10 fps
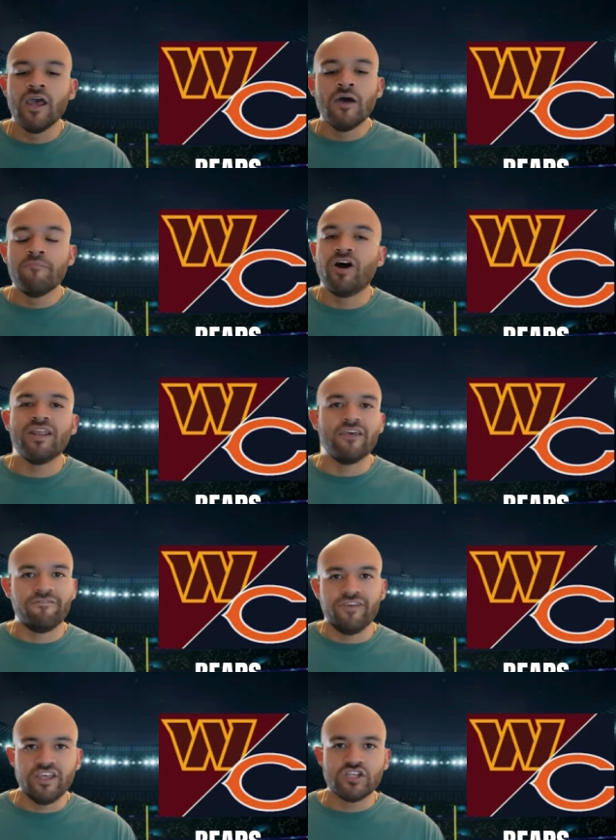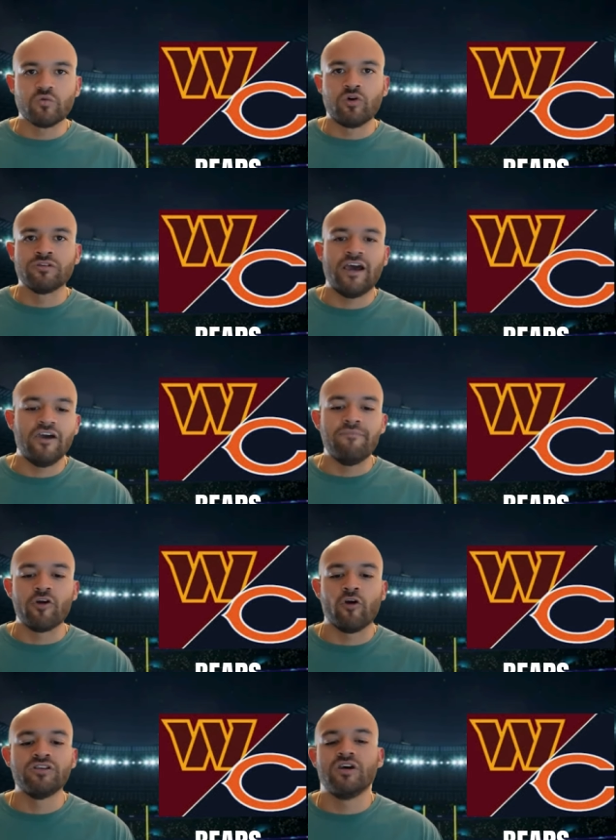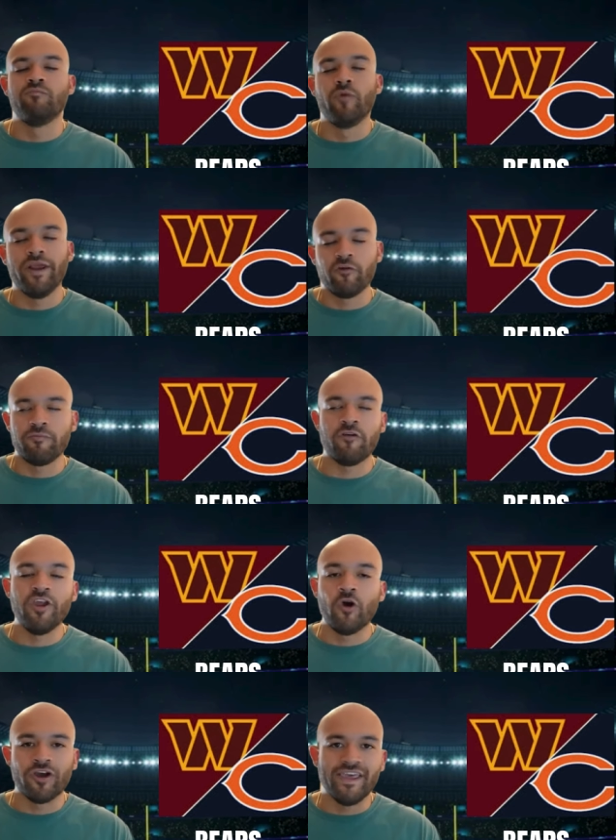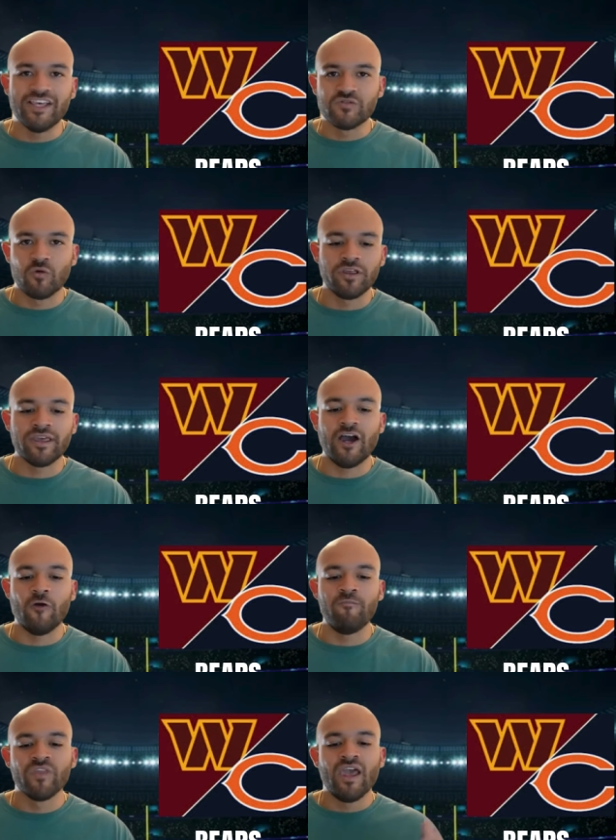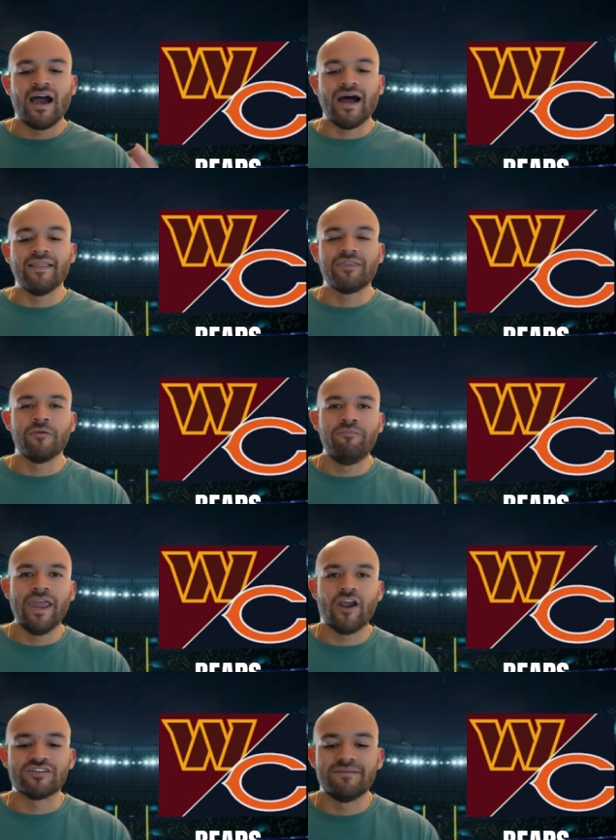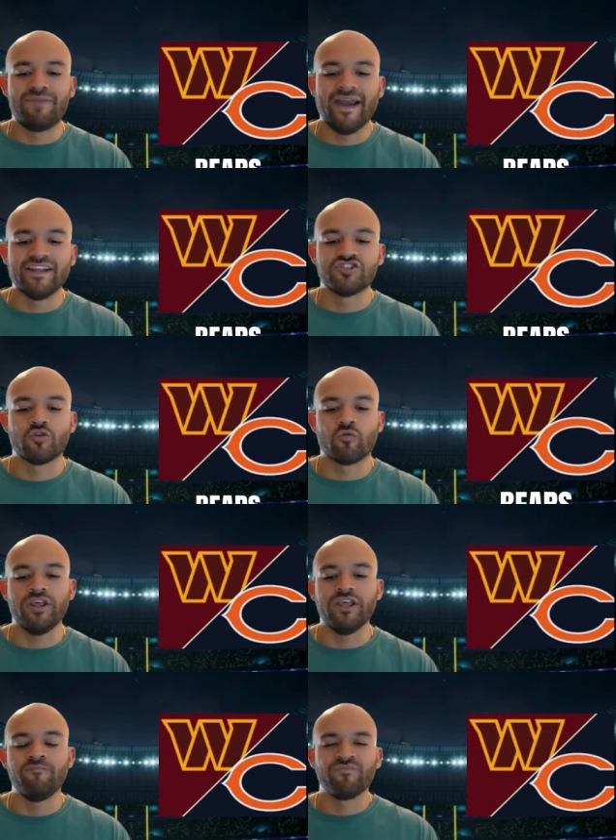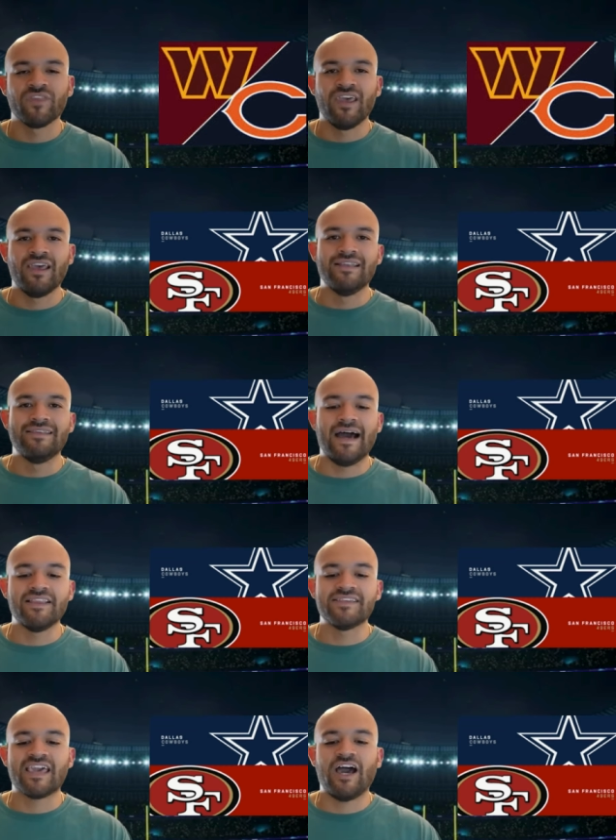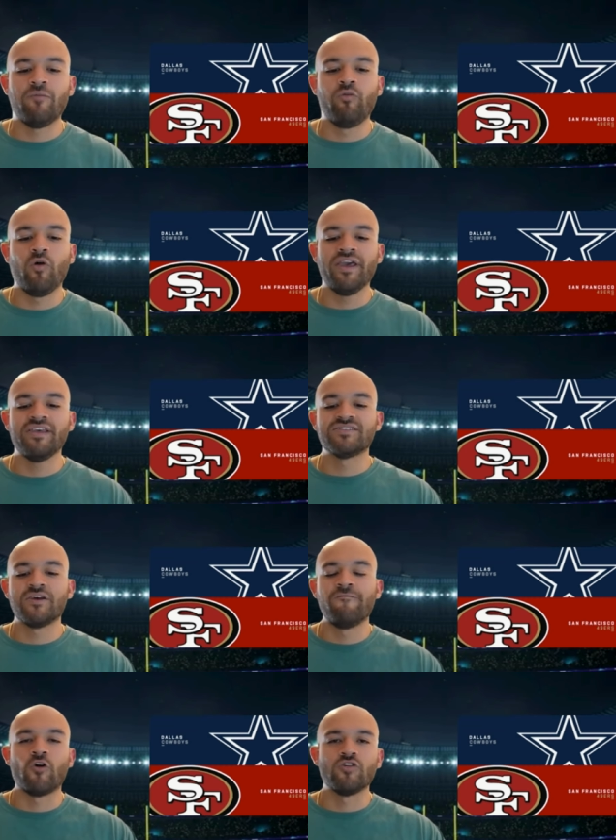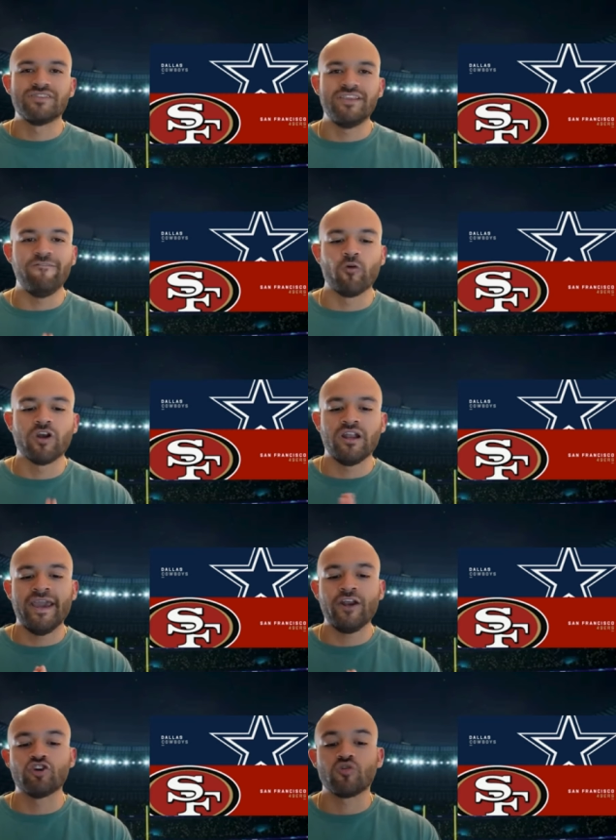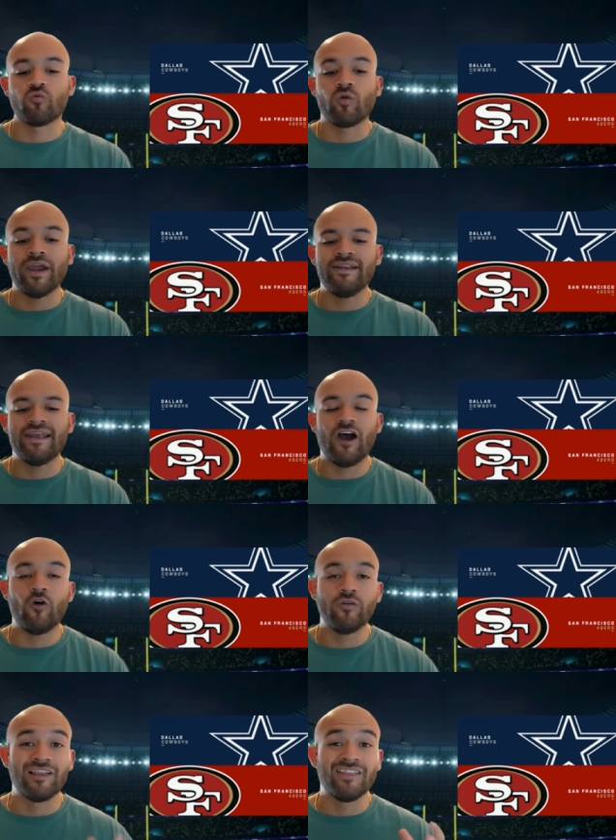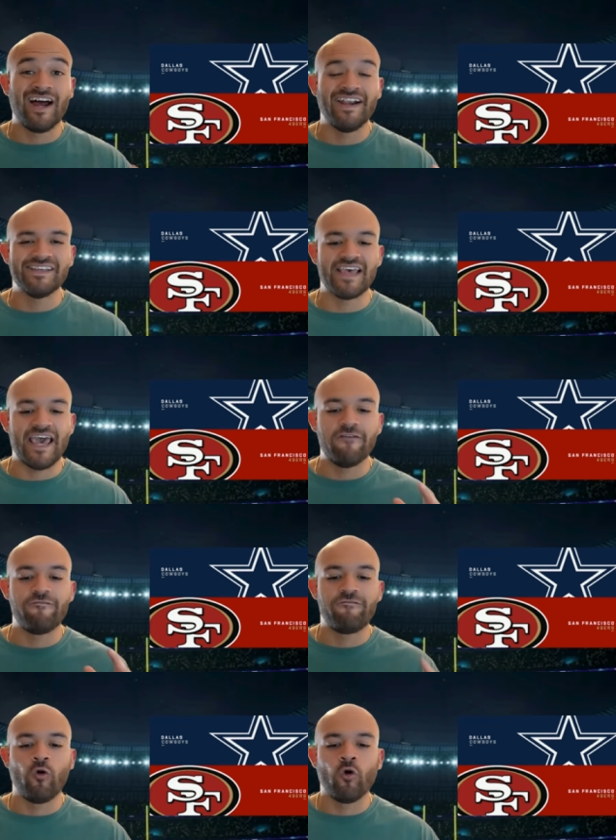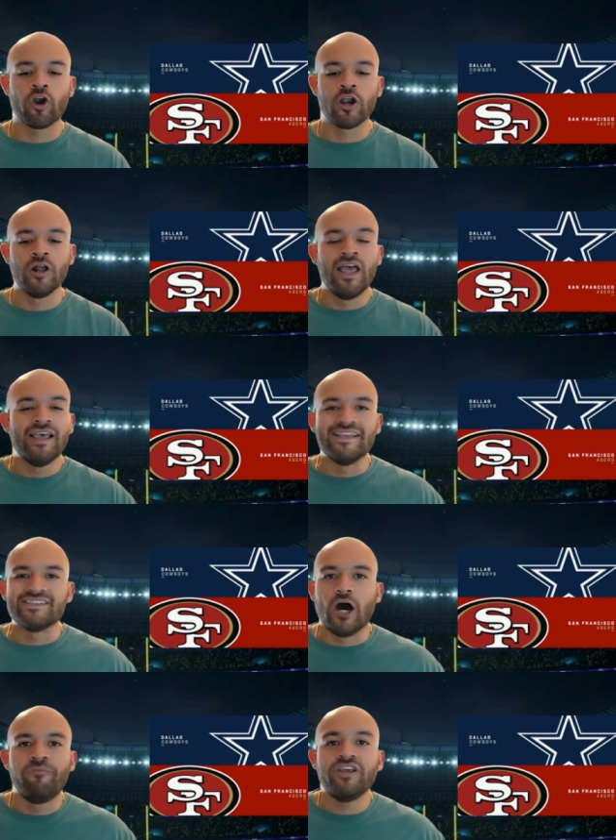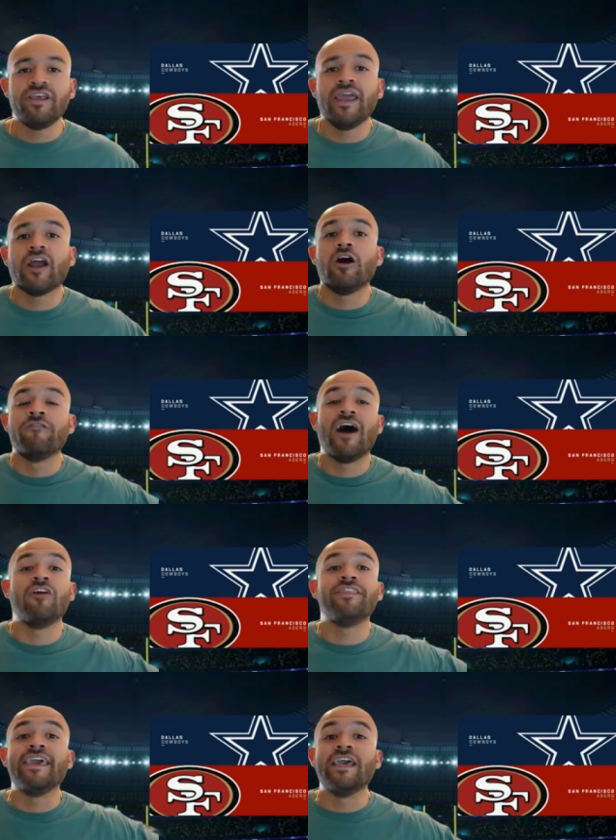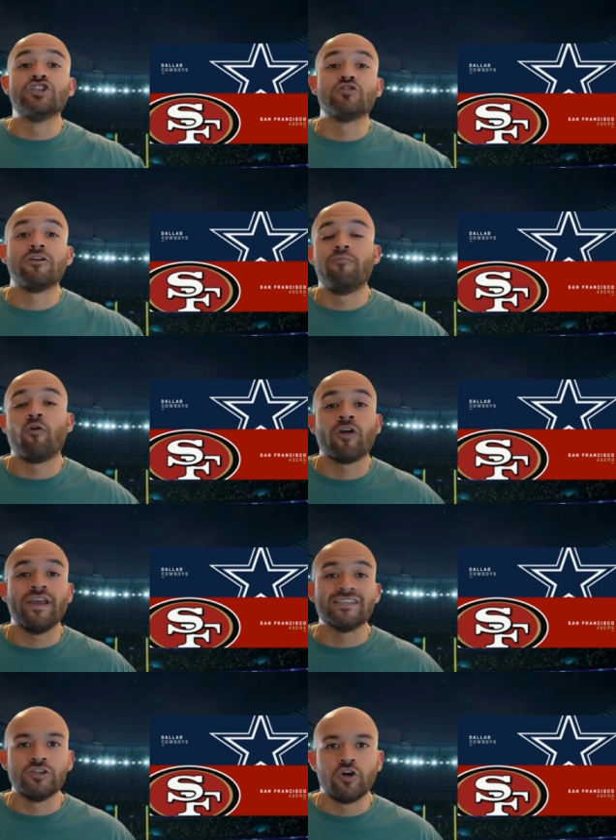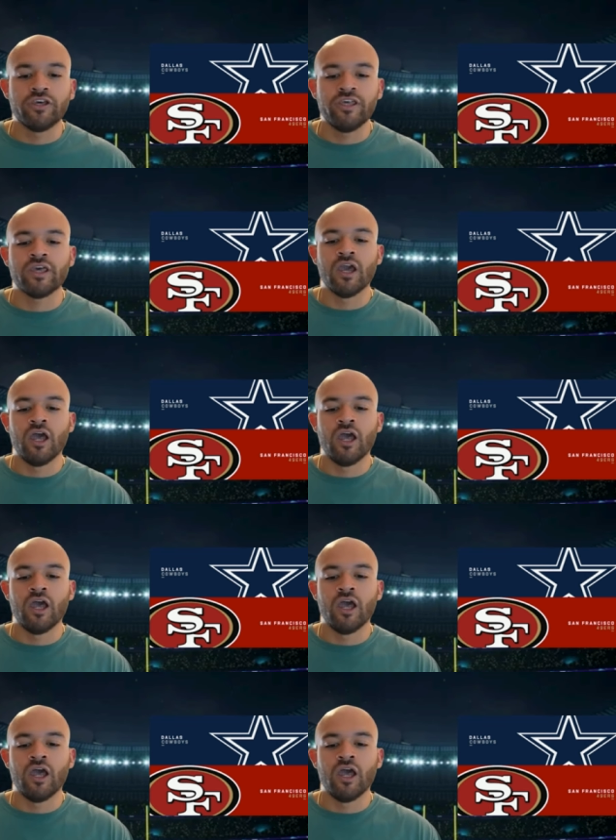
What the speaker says: But if he is ruled out and Mariota is rolling out, I like the Bears minus 3. Dallas Cowboys versus the 49ers. Right now, the line is at 4. It's up in the air of how the injury report is looking.